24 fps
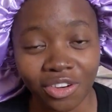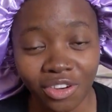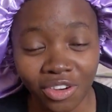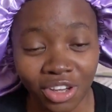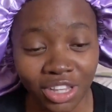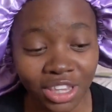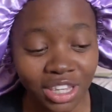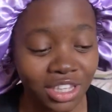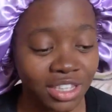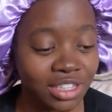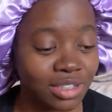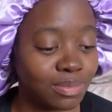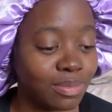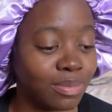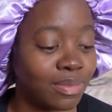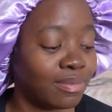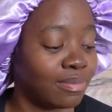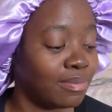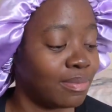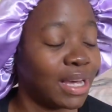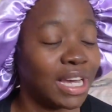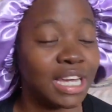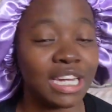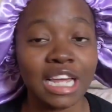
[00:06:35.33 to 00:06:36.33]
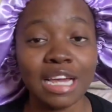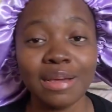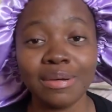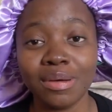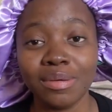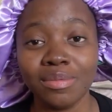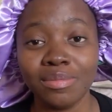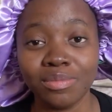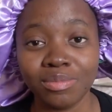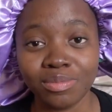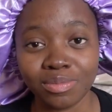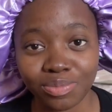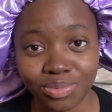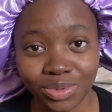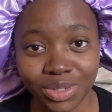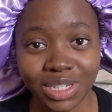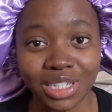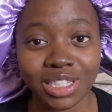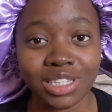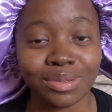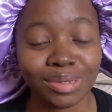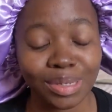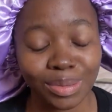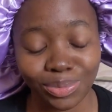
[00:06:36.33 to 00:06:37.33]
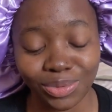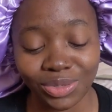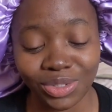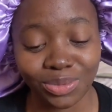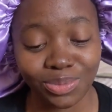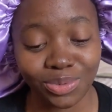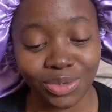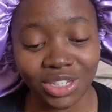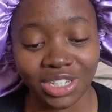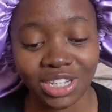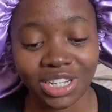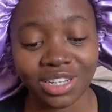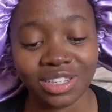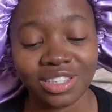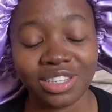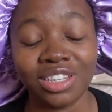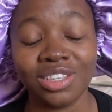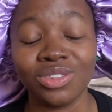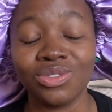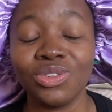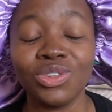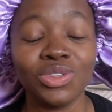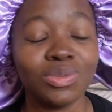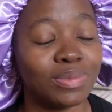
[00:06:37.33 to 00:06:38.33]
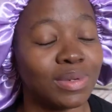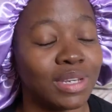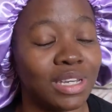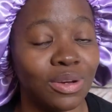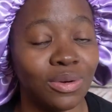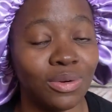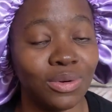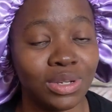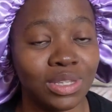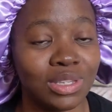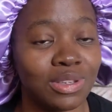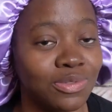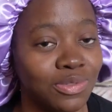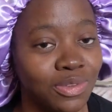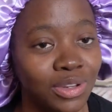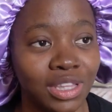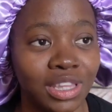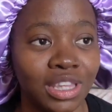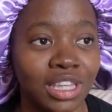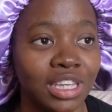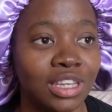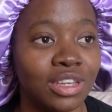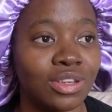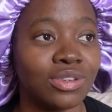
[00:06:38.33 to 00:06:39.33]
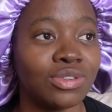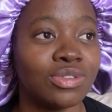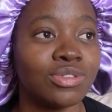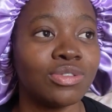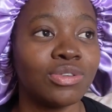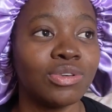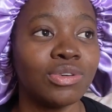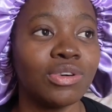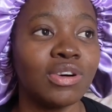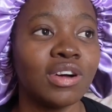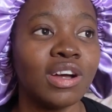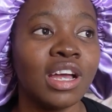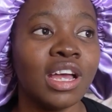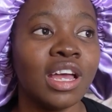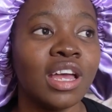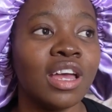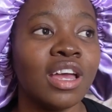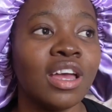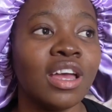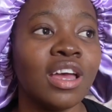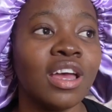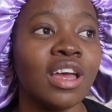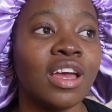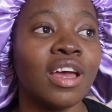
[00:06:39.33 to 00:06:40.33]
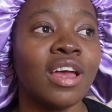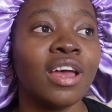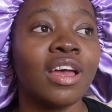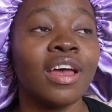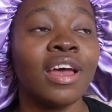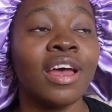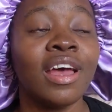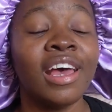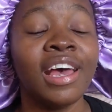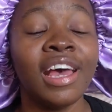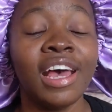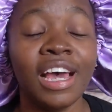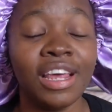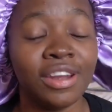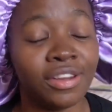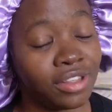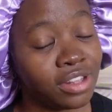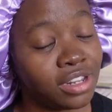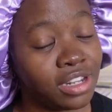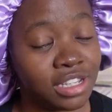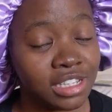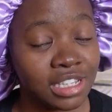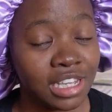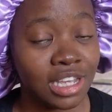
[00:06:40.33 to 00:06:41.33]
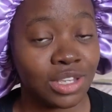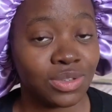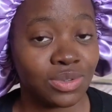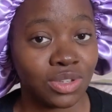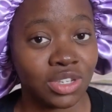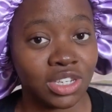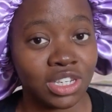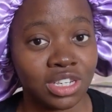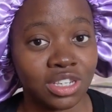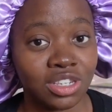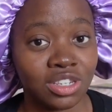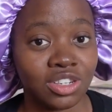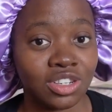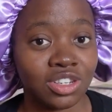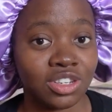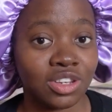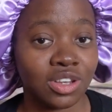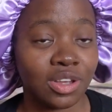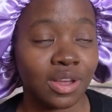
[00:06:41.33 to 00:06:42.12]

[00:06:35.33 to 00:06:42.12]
all this, by the time I'm presenting my project, it's going to be a whole different thing. So I know the designs will change,